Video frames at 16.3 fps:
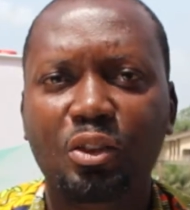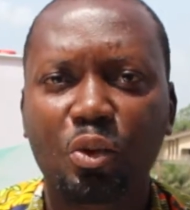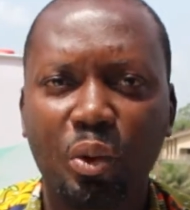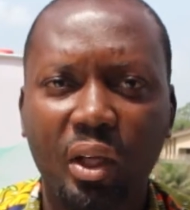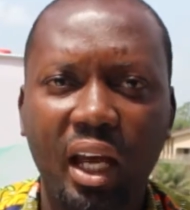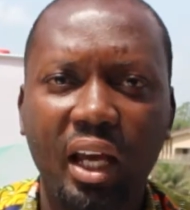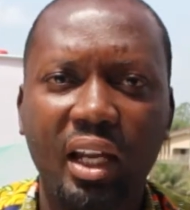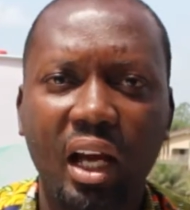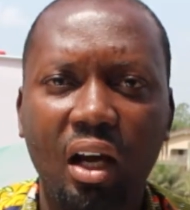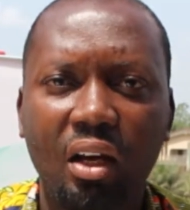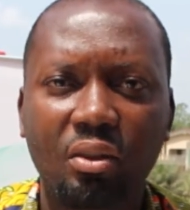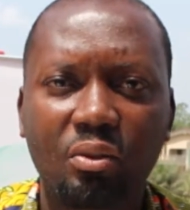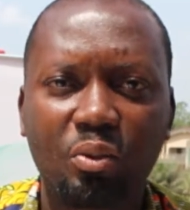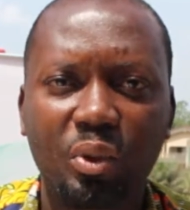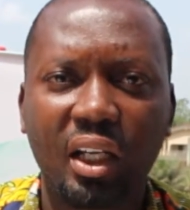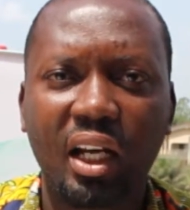
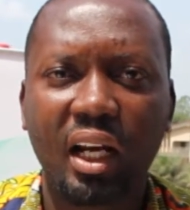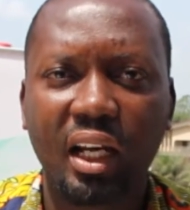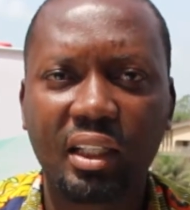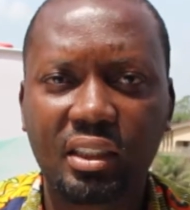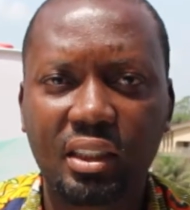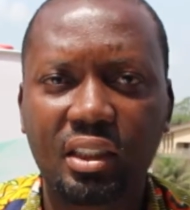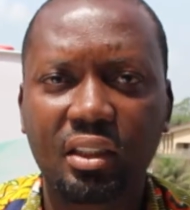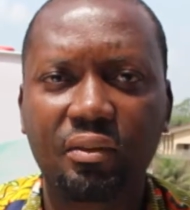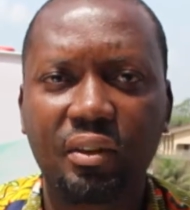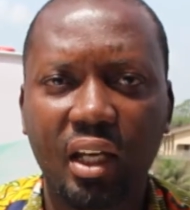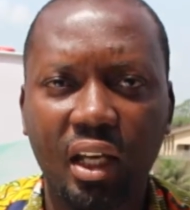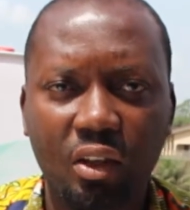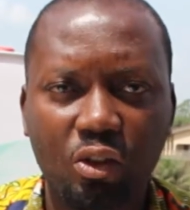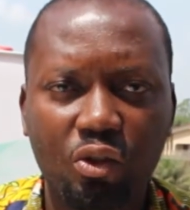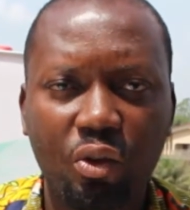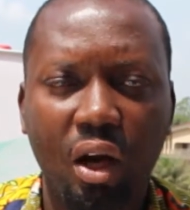Together, we can achieve
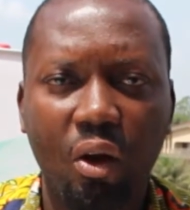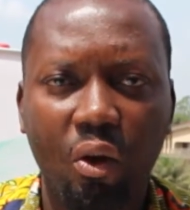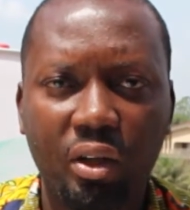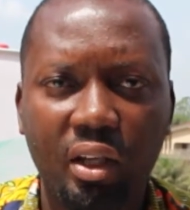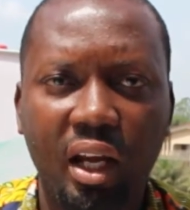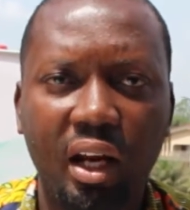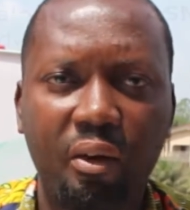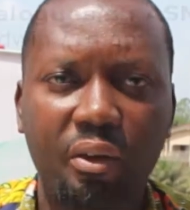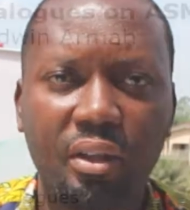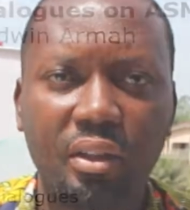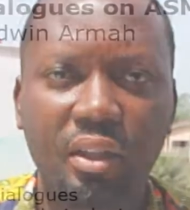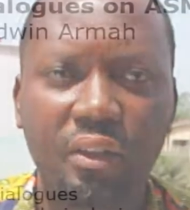the extraordinary.